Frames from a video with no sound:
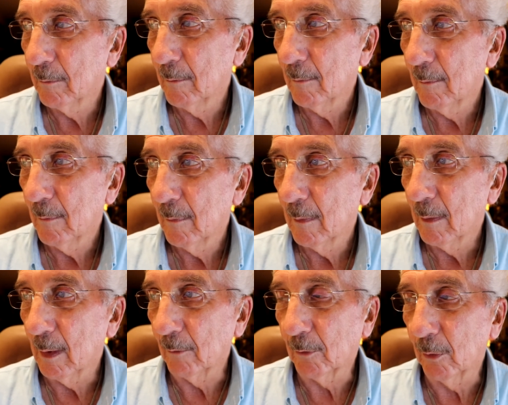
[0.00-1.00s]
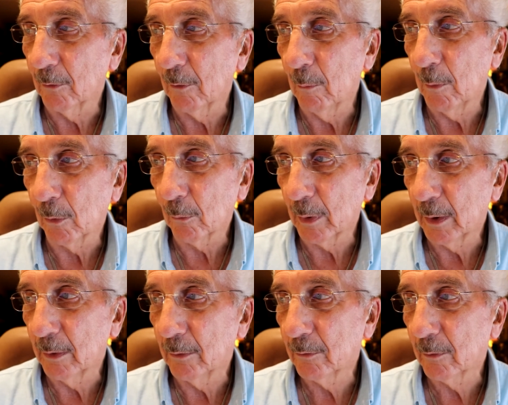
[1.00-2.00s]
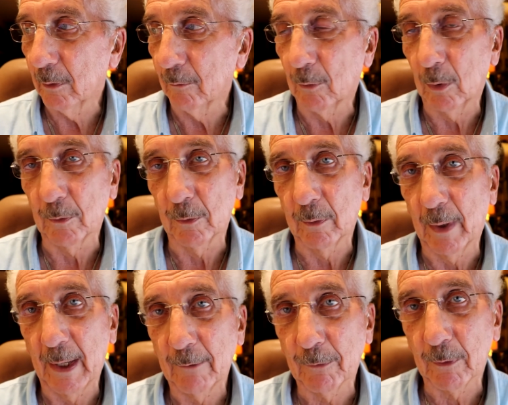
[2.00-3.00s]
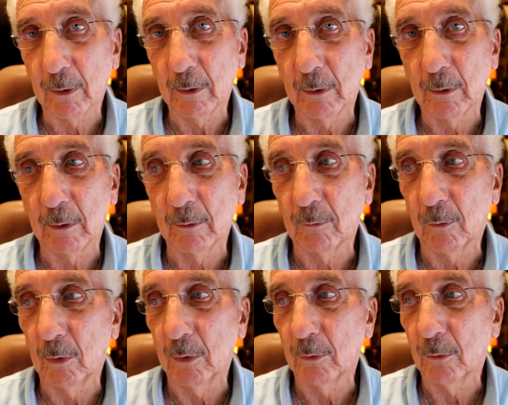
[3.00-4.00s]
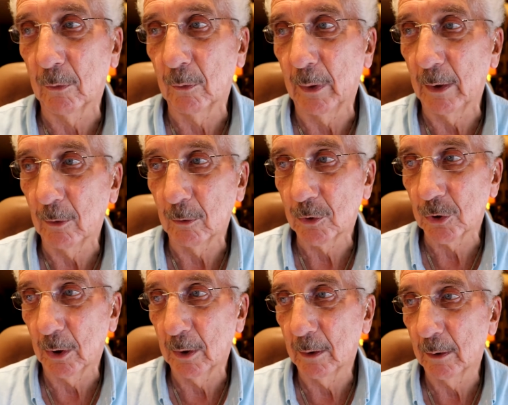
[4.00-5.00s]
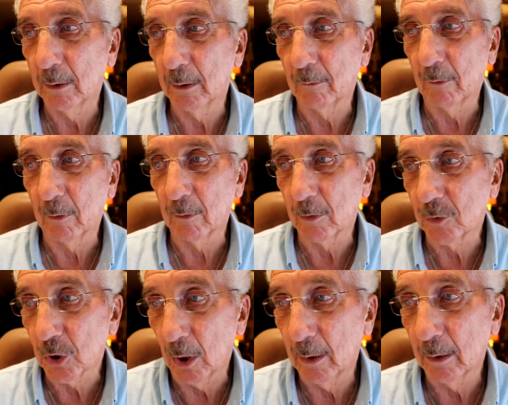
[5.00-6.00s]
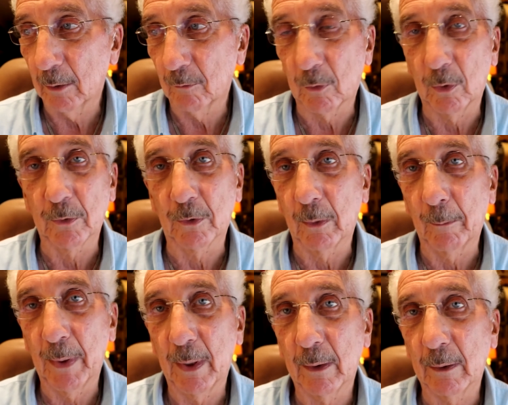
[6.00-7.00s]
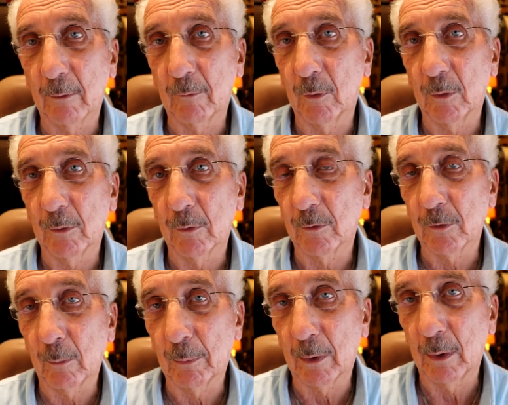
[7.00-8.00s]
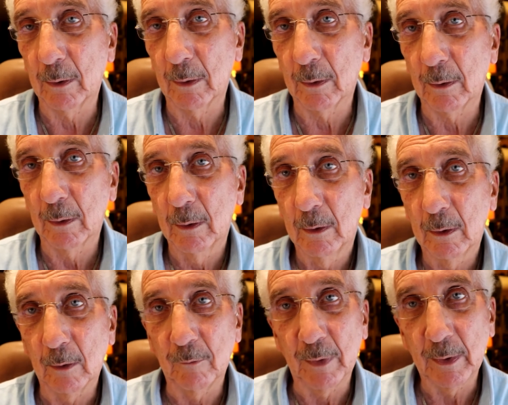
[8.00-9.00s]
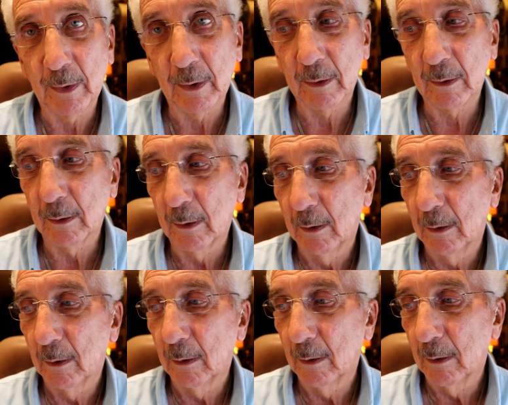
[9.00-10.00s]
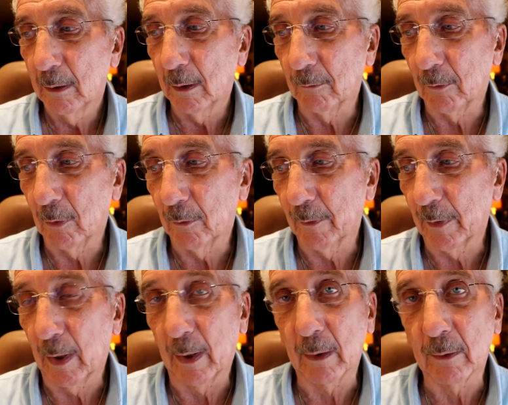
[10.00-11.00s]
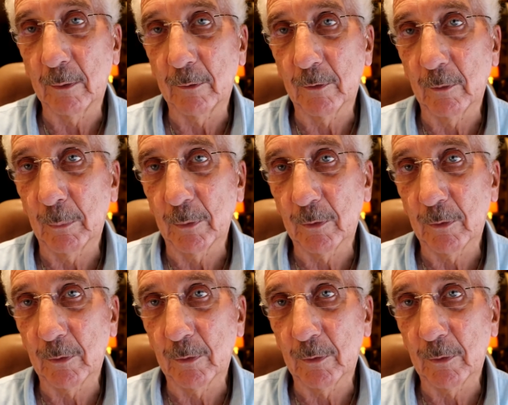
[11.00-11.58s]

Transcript: I've gone to the Middle East, I've gone to Africa, I've gone to Indochina, I've gone to China, I've gone to Tibet, I've gone to the subcontinent of India, I've gone to the islands in the Pacific.